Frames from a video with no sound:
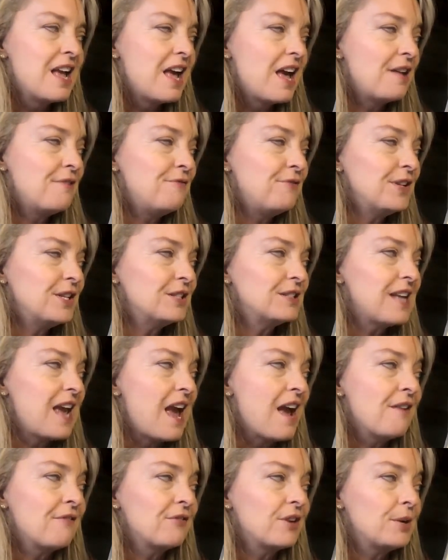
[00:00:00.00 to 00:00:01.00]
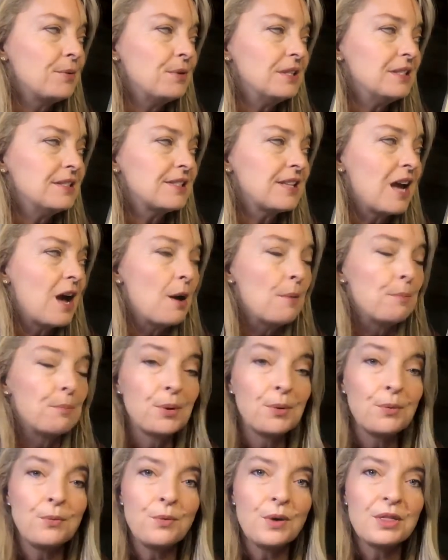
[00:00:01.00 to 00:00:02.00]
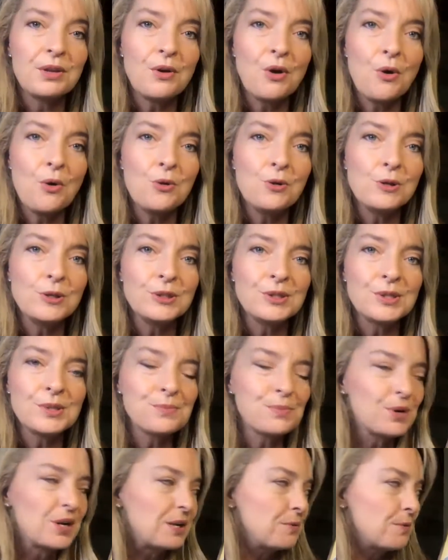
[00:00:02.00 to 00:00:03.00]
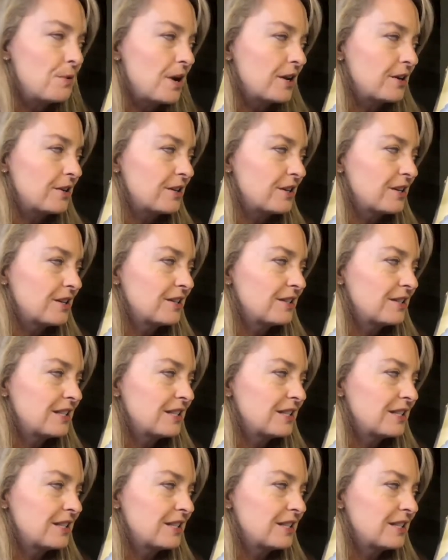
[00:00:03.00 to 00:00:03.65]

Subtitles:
and filled everyone's cup with cold spring water.